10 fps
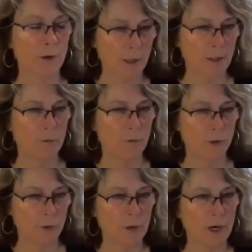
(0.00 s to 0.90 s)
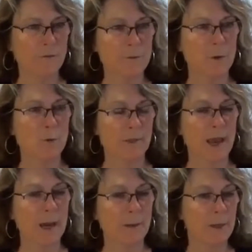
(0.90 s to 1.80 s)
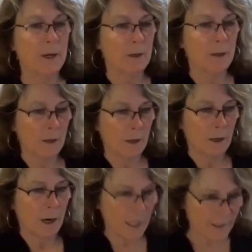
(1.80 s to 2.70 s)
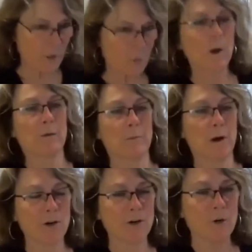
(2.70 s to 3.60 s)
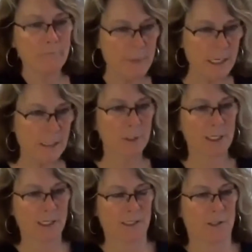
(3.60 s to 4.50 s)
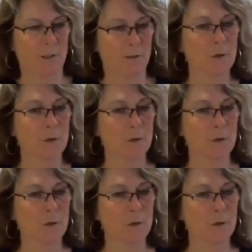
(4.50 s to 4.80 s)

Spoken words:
Are you comfortable with app underwhelm? Are you a minimalist?